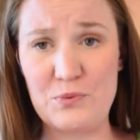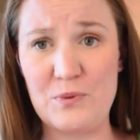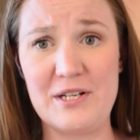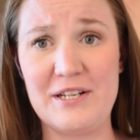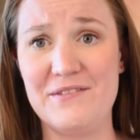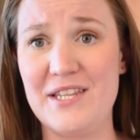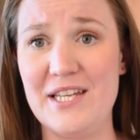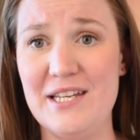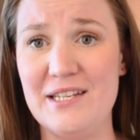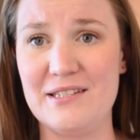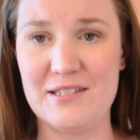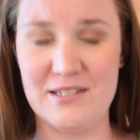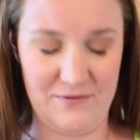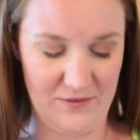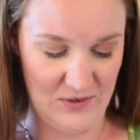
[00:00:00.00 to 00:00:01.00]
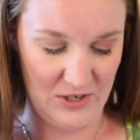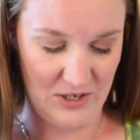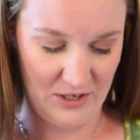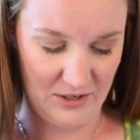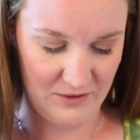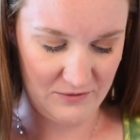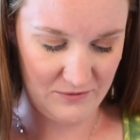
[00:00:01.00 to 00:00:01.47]
one of these
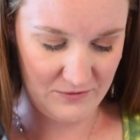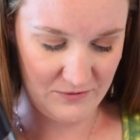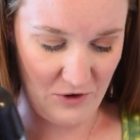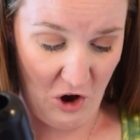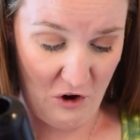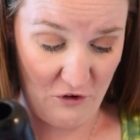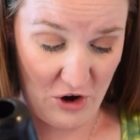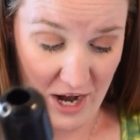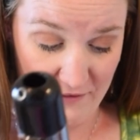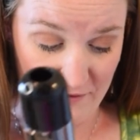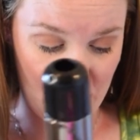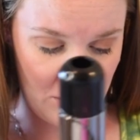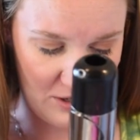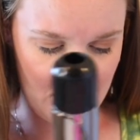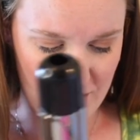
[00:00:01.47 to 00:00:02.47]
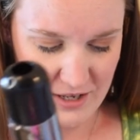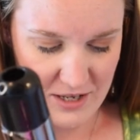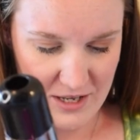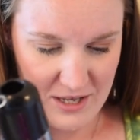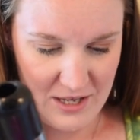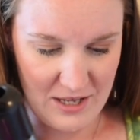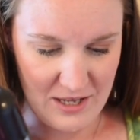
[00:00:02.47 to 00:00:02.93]
for forever.
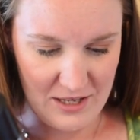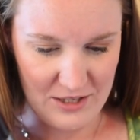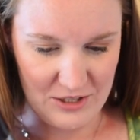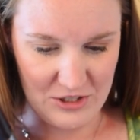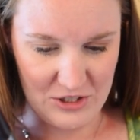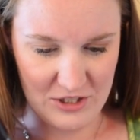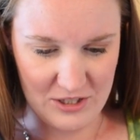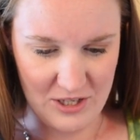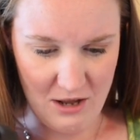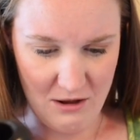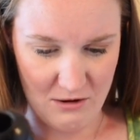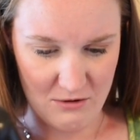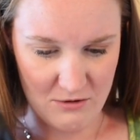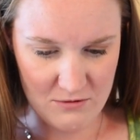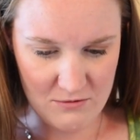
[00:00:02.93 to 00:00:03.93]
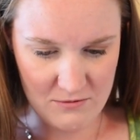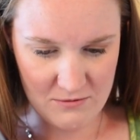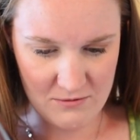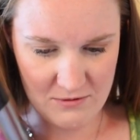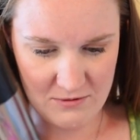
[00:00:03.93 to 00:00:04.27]
So